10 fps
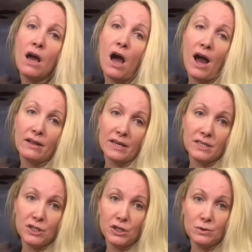I like
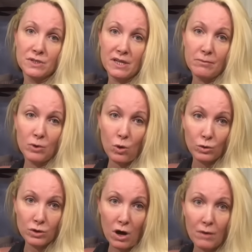to use them,
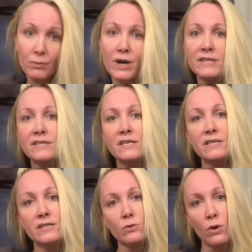cold
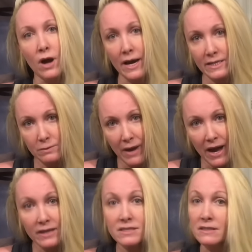compresses or ice
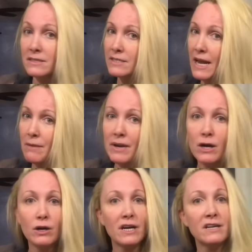packs in the same
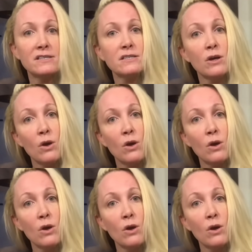areas